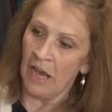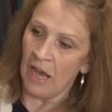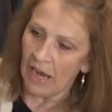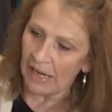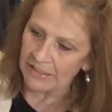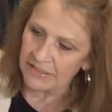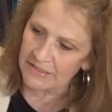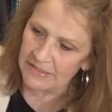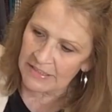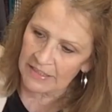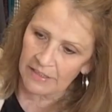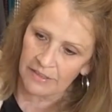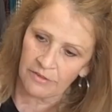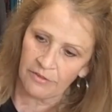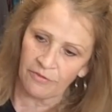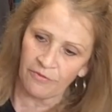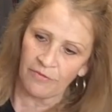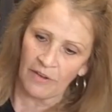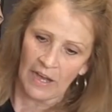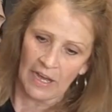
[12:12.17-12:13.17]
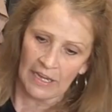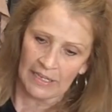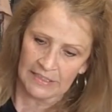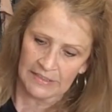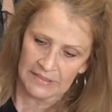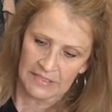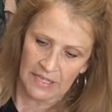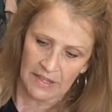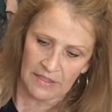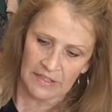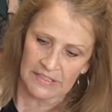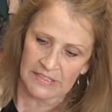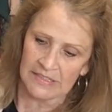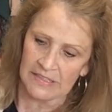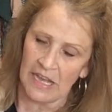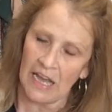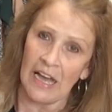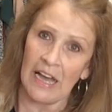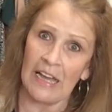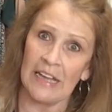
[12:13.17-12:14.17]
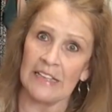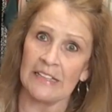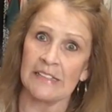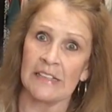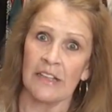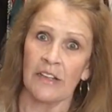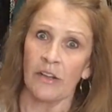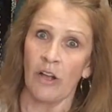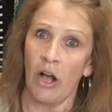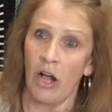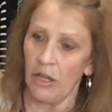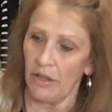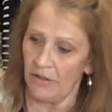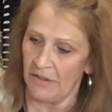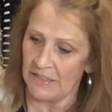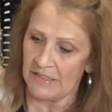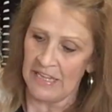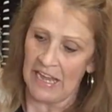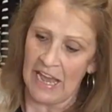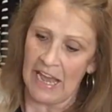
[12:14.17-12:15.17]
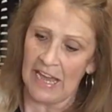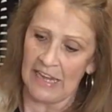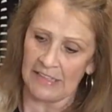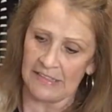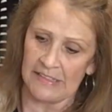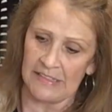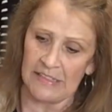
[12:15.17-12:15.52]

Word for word: I did find the size and all the tags.